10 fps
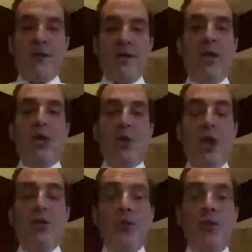Good luck to
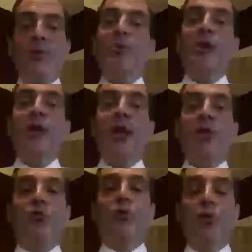you and to
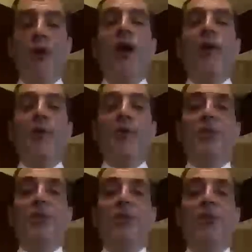your health.
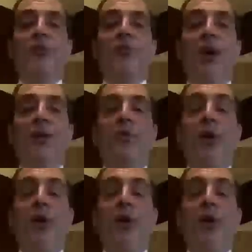This is Dr. Arthur